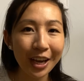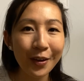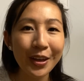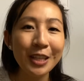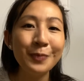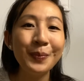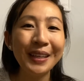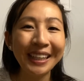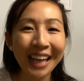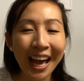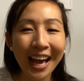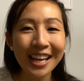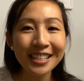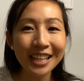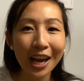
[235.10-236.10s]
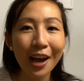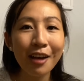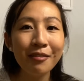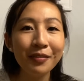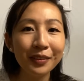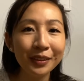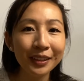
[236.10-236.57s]
is because
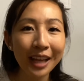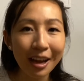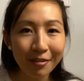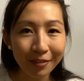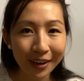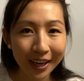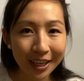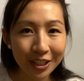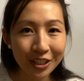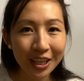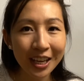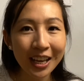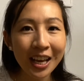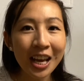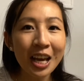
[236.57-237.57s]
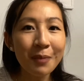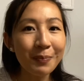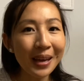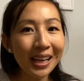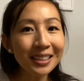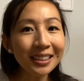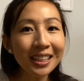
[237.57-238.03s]
of leverage.
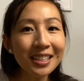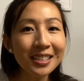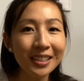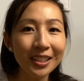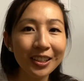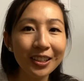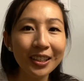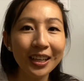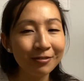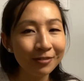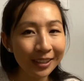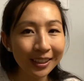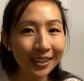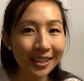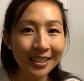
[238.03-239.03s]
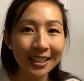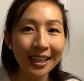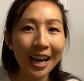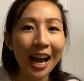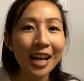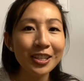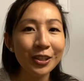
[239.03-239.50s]
Banks consider real estate
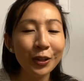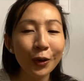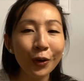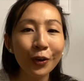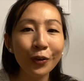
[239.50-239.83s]
as lower